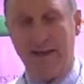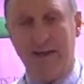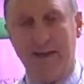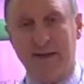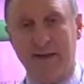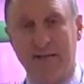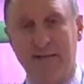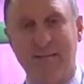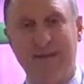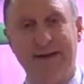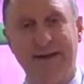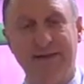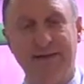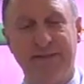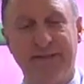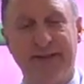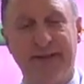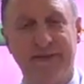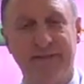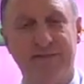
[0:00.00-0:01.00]
Compare
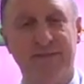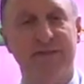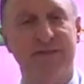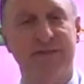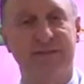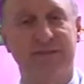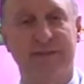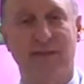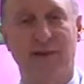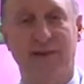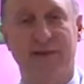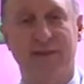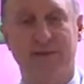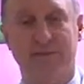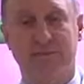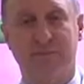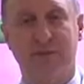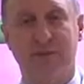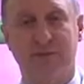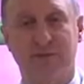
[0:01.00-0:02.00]
that to the solid
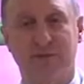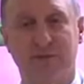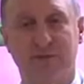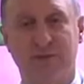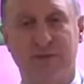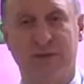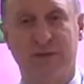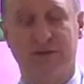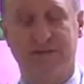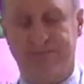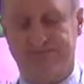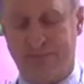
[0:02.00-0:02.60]
impression tray.